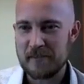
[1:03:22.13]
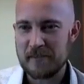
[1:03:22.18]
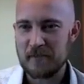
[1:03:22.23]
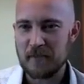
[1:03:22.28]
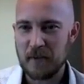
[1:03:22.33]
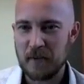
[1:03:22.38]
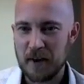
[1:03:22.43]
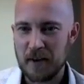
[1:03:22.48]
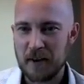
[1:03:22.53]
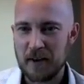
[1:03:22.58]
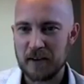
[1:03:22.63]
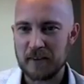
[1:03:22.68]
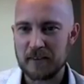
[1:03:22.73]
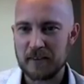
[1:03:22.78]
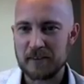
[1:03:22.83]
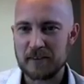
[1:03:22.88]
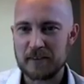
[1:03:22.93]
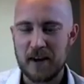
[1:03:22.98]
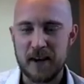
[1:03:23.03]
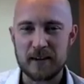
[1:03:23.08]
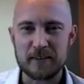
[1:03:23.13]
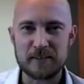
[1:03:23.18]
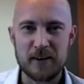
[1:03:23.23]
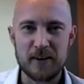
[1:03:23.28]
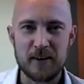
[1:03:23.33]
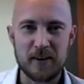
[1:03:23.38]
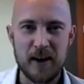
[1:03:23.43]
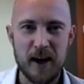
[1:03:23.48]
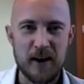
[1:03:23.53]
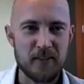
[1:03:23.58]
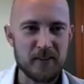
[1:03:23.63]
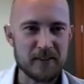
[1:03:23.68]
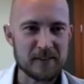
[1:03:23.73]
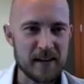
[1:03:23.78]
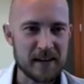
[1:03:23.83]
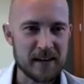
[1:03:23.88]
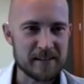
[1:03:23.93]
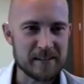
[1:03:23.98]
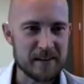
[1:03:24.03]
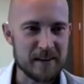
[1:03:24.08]
where Stockdale got
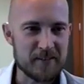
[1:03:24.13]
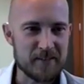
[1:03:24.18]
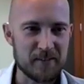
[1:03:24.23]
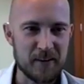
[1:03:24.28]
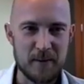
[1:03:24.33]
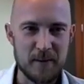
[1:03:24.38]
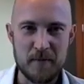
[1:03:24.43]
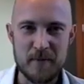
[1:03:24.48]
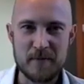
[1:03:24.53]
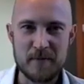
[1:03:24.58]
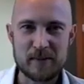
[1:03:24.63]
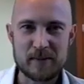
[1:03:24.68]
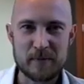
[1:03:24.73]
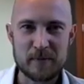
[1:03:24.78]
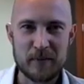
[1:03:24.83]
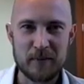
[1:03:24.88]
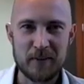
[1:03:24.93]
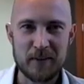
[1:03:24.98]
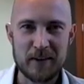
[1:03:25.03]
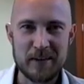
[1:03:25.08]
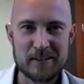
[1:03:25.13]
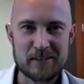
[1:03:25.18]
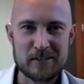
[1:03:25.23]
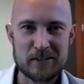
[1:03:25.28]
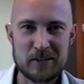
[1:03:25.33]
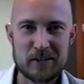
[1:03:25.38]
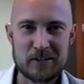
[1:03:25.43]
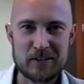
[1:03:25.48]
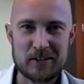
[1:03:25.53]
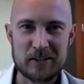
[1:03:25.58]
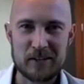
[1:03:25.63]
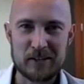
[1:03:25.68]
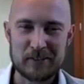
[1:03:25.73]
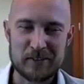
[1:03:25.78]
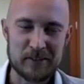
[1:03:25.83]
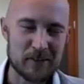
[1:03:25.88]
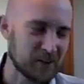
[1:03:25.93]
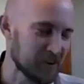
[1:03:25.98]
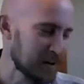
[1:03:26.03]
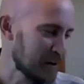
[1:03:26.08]
this idea from. He must have been reading Churchill.
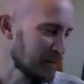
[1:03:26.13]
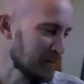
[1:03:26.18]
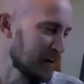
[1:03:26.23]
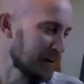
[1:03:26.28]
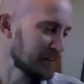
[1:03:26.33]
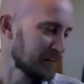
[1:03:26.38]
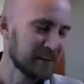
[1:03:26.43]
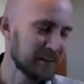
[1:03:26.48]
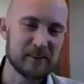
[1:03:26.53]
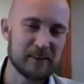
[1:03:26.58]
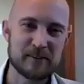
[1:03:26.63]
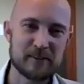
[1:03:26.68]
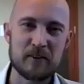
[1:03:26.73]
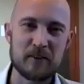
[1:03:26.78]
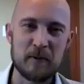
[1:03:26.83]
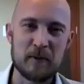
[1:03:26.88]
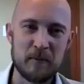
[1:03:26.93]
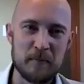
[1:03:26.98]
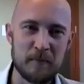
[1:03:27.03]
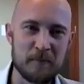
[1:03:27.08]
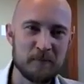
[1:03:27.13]
So anyway, I thought that was cool.